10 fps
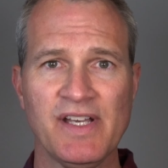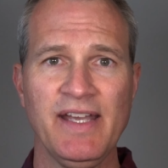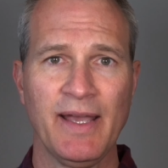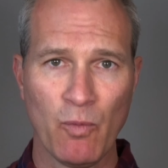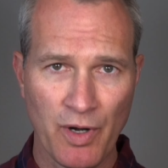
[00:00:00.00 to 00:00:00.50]

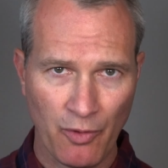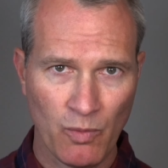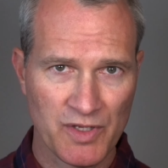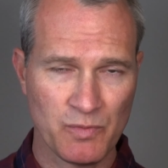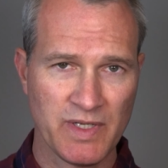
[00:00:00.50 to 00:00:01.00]
And one of the
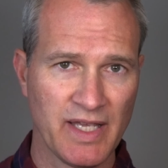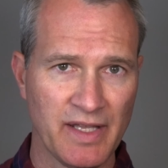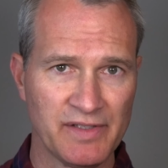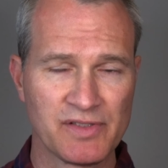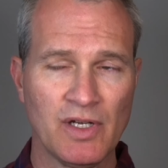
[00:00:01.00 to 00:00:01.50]
ones we
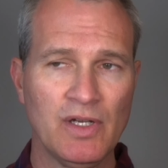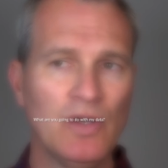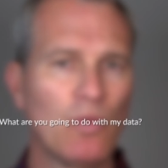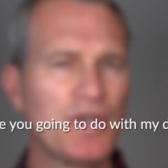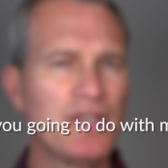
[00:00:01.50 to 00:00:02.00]
get is,
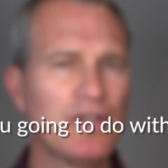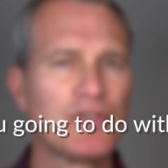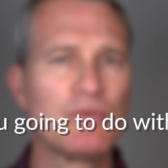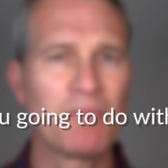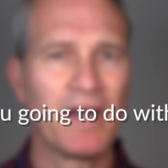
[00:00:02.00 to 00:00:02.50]
what are you going to
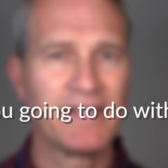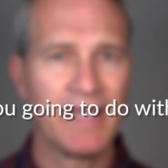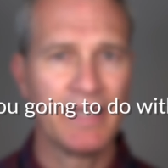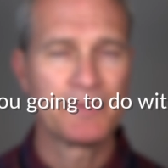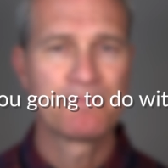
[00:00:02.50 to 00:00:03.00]
do with my
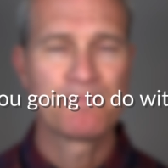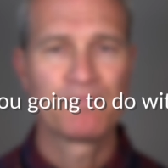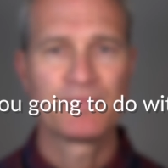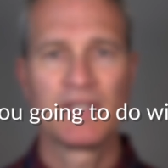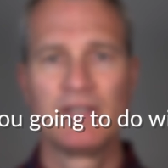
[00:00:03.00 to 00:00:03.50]
data?
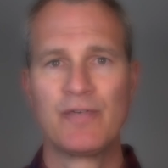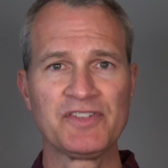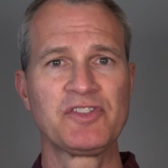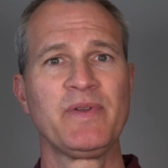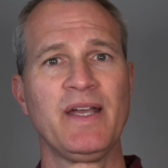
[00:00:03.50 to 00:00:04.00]
For
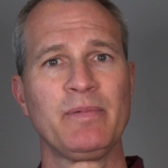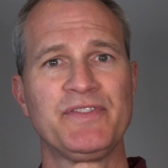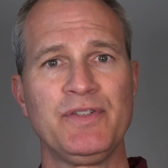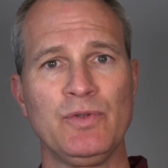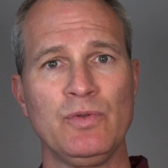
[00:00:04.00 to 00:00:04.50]
us to be able
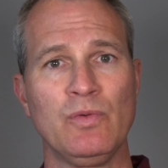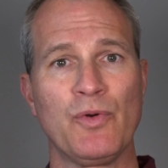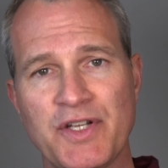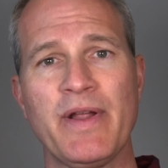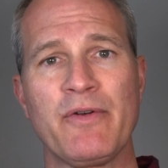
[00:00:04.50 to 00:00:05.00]
to
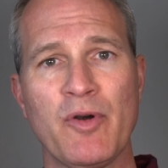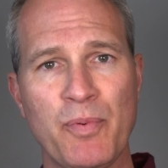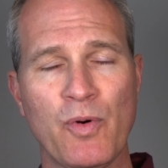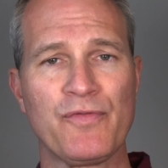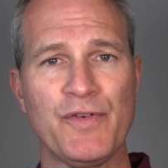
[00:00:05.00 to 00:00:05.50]
generate a
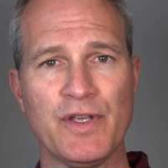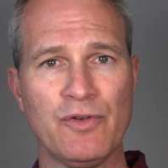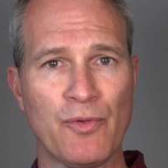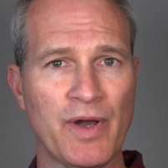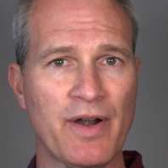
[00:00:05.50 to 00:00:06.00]
report for you
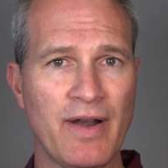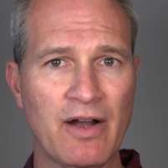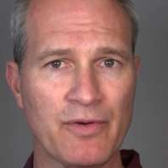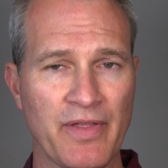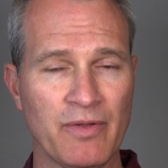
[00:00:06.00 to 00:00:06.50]
to run our
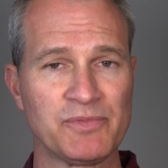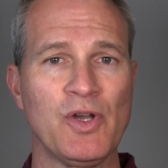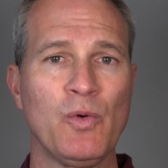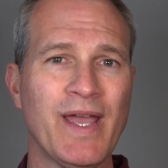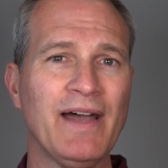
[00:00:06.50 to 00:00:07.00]
algorithms,
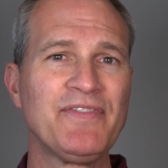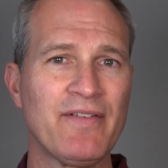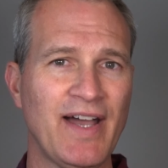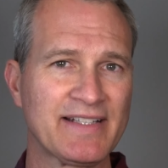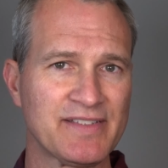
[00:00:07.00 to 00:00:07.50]
we have to
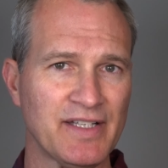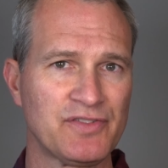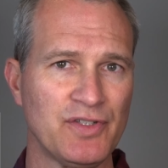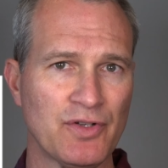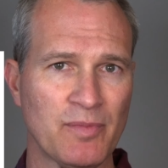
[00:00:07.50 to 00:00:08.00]
have access
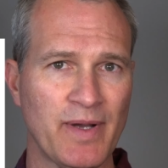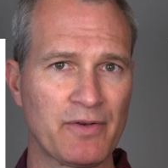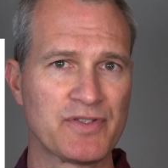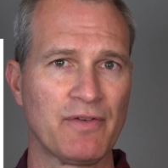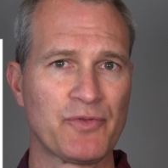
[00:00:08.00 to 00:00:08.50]
to your
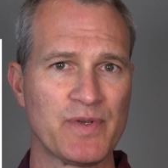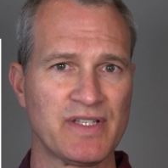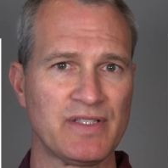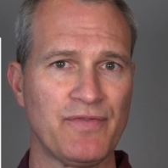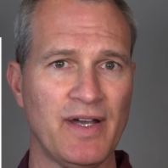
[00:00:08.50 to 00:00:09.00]
Microsoft
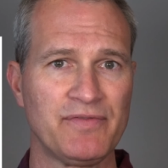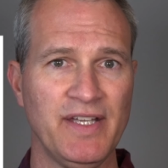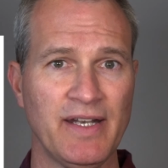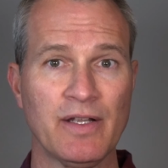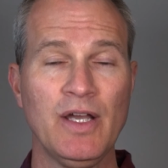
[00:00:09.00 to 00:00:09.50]
365
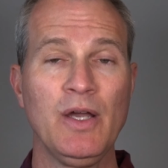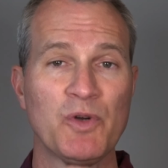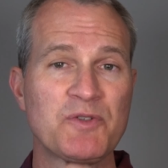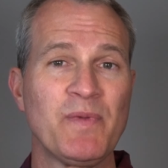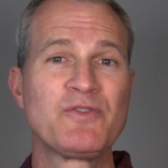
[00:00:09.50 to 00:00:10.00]
tenant,
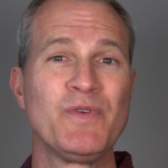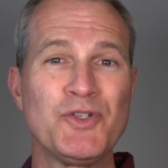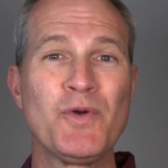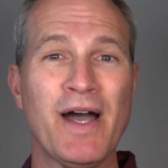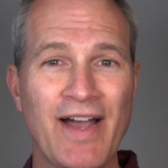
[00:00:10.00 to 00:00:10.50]
which means we
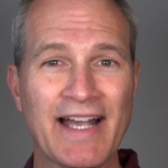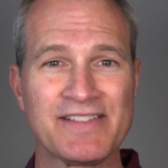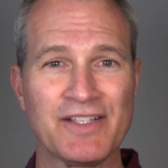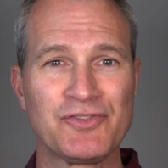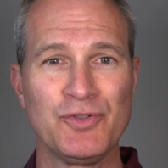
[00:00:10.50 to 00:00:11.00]
do have
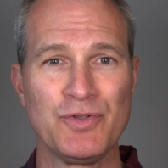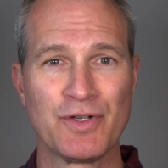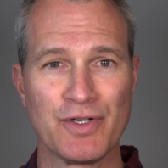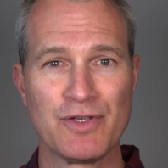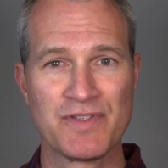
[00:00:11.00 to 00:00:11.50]
access to
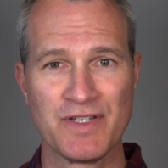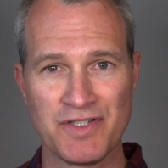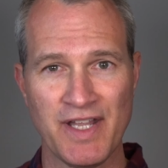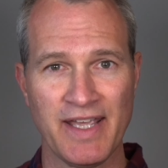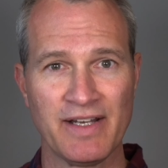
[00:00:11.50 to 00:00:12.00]
your
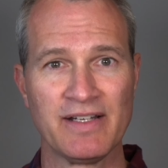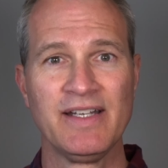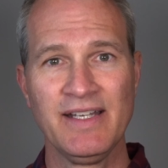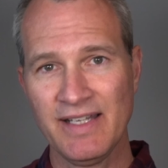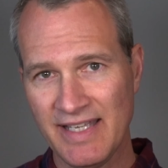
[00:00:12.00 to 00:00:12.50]
usage data
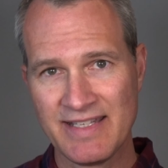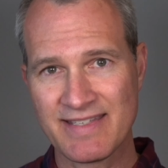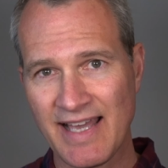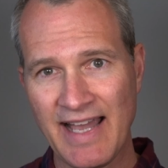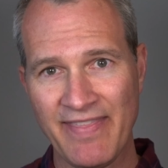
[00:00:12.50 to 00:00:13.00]

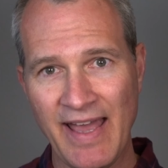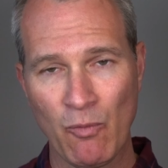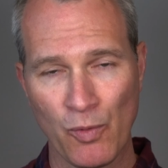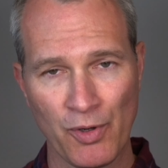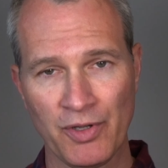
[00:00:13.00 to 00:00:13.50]
inside
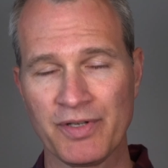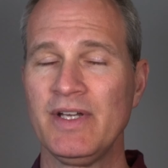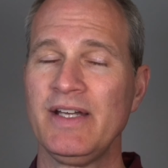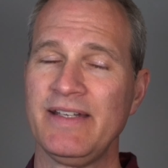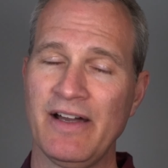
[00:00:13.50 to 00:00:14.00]
that world.
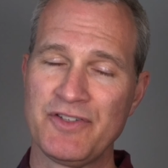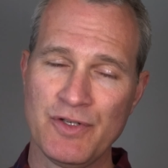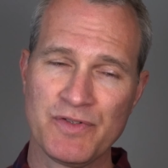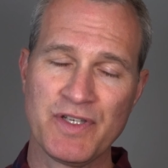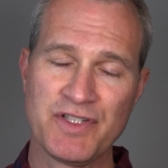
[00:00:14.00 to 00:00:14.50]
Now, it's
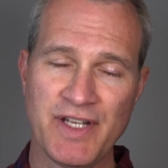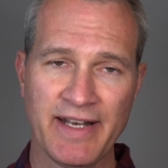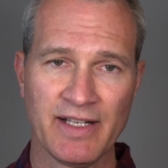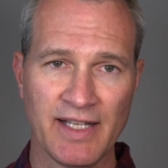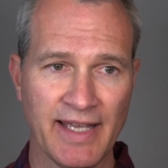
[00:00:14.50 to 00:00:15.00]
usage
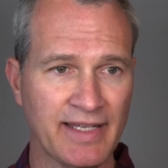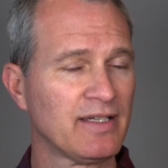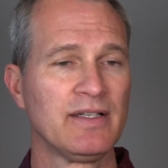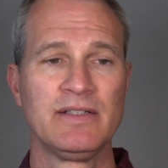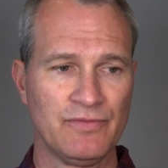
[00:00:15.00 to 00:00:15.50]
data
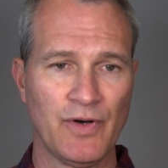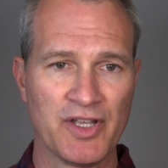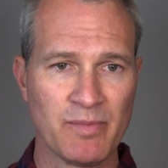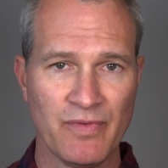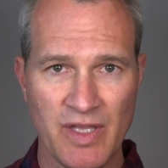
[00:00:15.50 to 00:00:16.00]
like
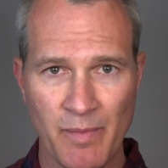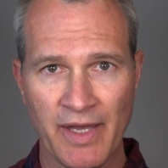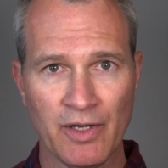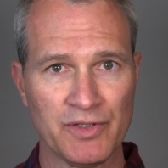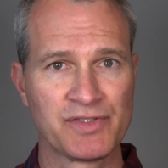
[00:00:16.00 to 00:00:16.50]
volume of
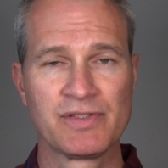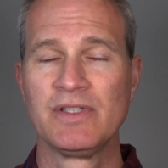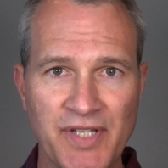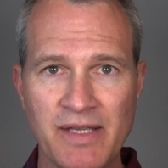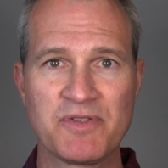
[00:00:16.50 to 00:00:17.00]
emails,
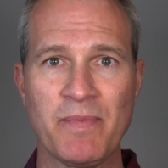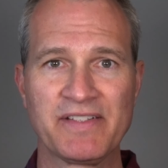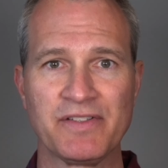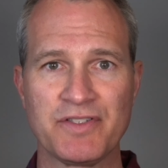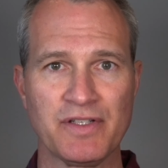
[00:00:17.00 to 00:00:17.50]
Teams
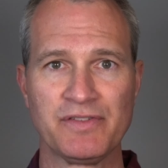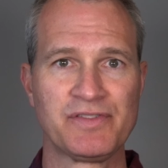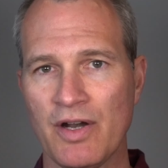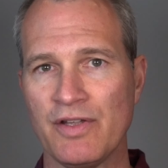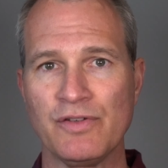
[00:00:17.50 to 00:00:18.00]

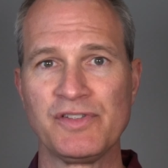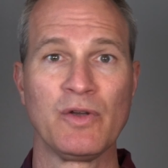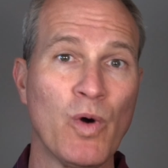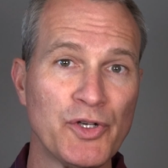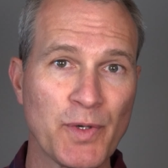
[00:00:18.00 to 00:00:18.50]
messages, are you using
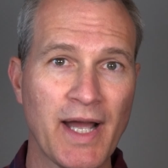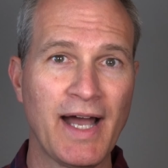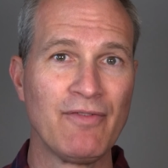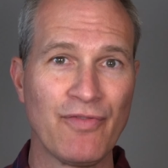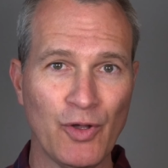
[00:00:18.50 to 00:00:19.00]

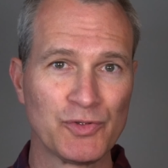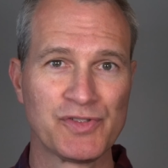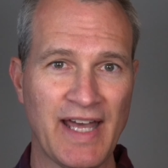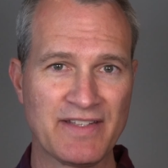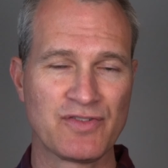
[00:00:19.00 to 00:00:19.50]
OneDrive?
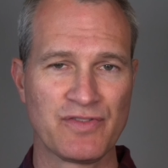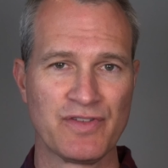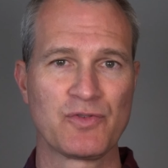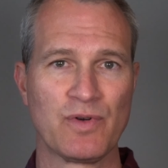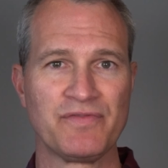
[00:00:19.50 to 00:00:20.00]
That's
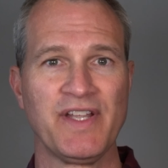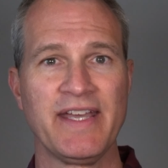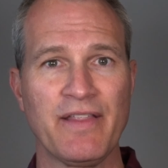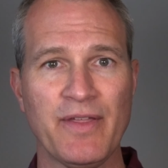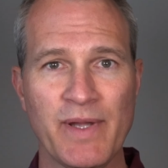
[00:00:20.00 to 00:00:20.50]
the sort of
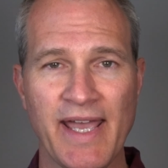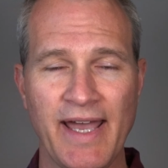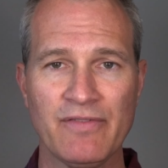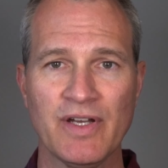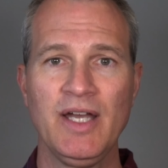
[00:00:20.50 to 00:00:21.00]
data that we
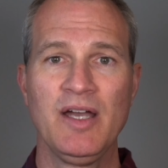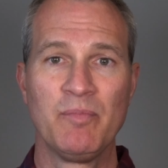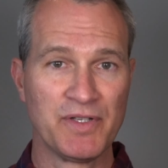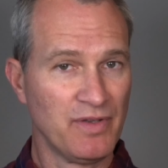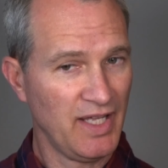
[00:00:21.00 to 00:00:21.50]
have.
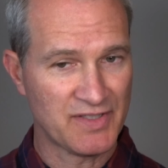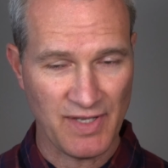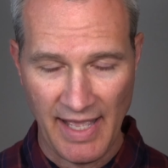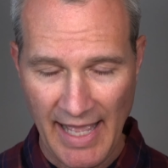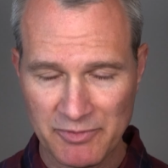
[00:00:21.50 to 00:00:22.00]
But it's
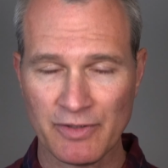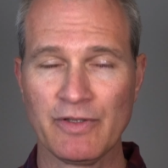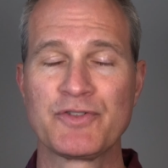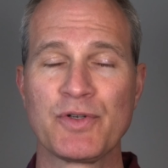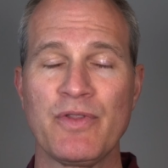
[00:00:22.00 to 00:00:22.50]

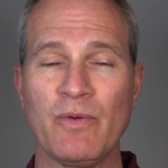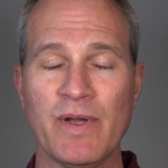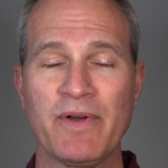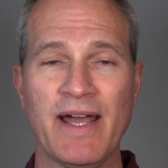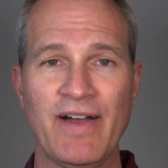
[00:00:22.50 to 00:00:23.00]
absolutely true that
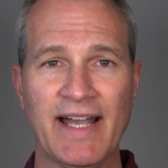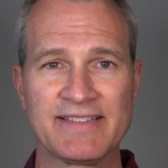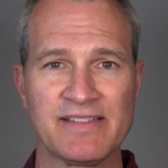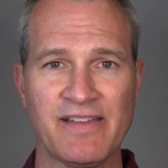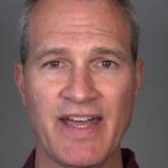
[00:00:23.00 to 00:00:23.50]
we would have
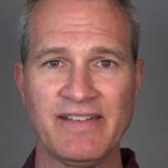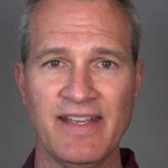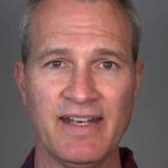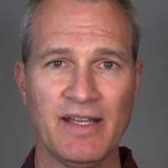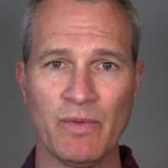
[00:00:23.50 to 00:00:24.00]
access to that
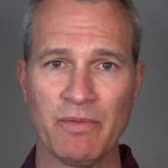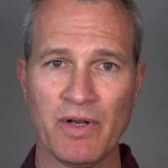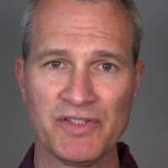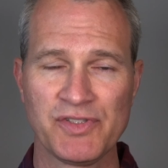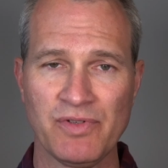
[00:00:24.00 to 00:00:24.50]
data, and we would
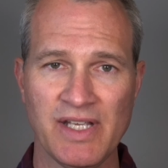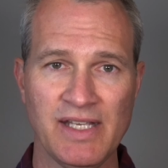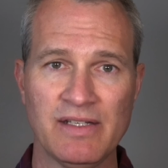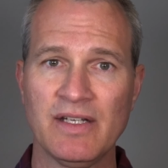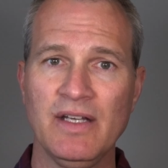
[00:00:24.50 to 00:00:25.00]
also
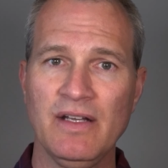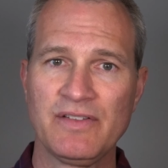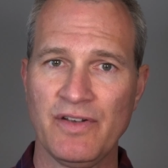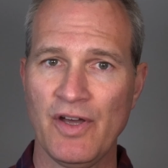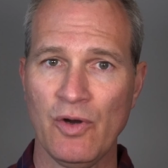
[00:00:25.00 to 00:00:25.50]
need
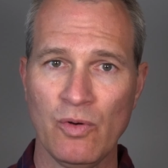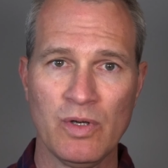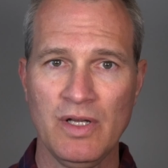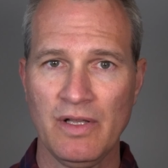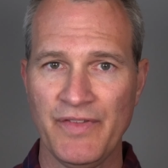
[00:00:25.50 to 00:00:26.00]
to
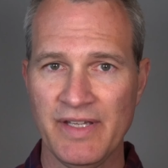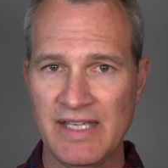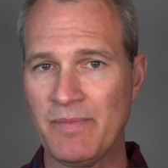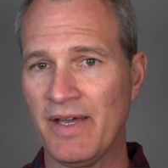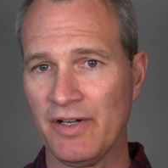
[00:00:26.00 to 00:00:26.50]
know the
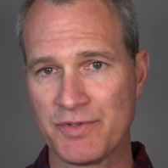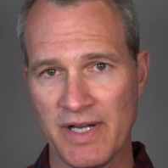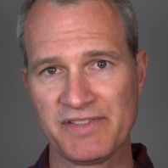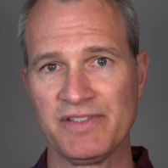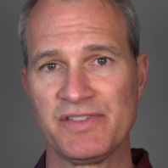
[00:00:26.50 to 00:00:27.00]
email
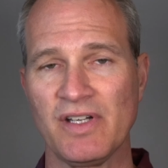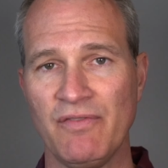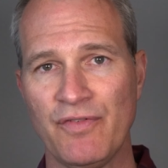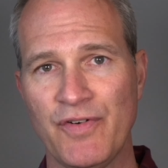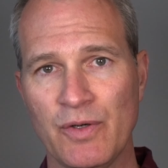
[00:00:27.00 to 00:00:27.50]
addresses
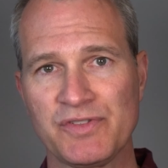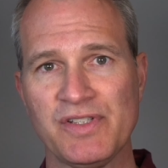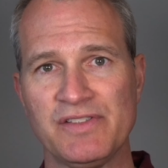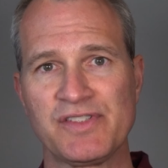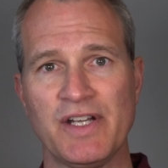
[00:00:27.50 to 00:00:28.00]
of the folks
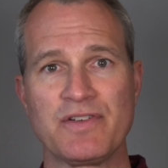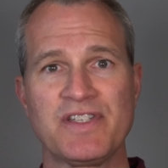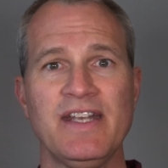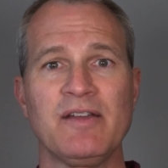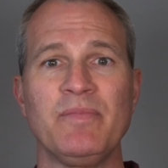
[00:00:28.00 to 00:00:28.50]
inside your
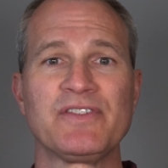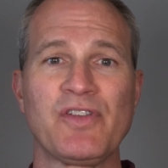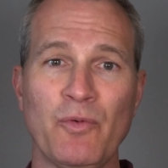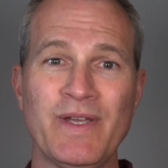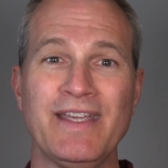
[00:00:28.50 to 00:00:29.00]
tenant
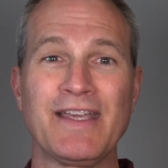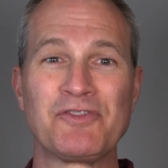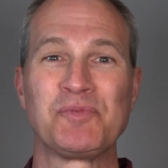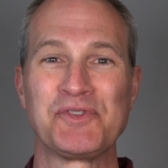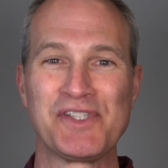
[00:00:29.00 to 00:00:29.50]
so that we can give
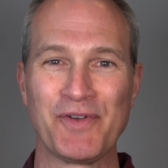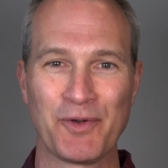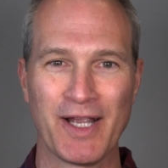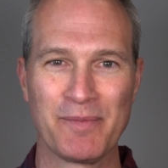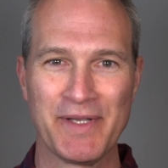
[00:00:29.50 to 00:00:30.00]
specific
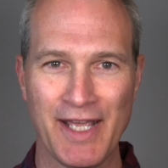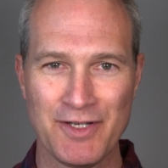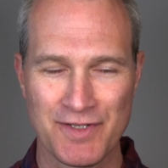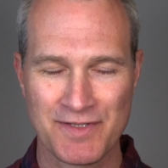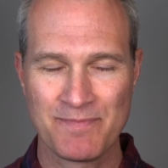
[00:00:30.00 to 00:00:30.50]

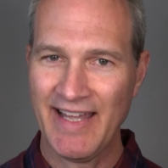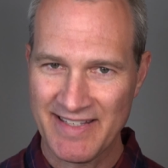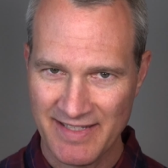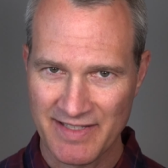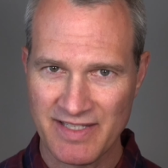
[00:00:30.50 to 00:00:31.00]
recommendations.
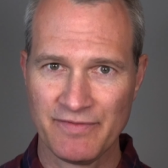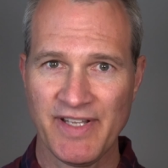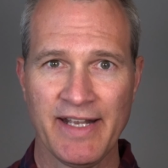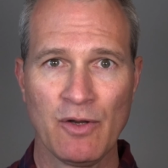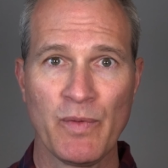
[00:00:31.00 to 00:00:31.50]
That's sensitive
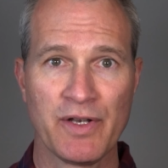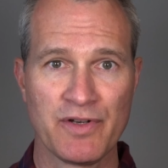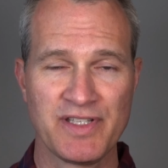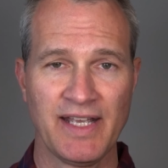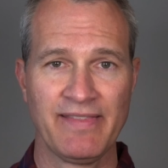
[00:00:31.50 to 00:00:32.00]
data, we
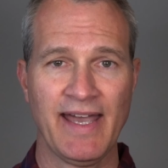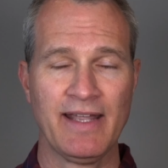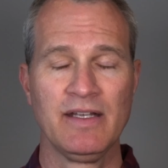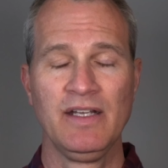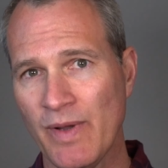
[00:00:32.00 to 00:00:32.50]
understand that.